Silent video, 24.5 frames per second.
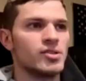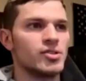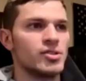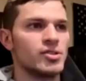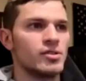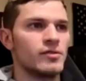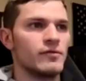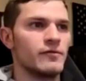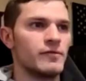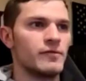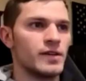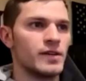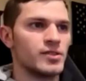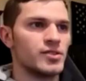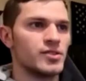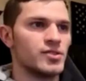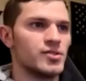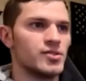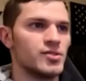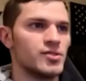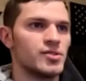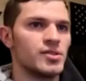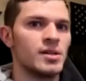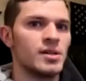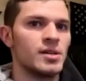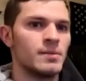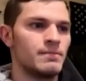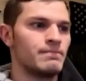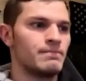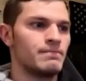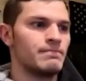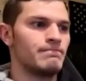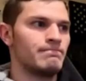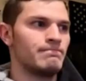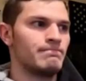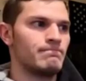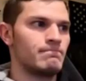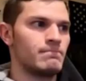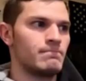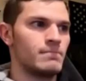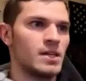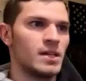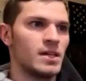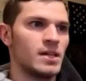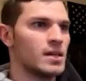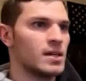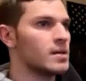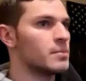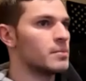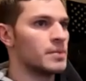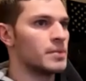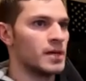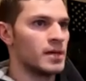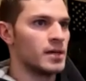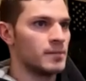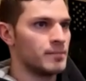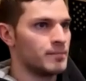of fixes can be.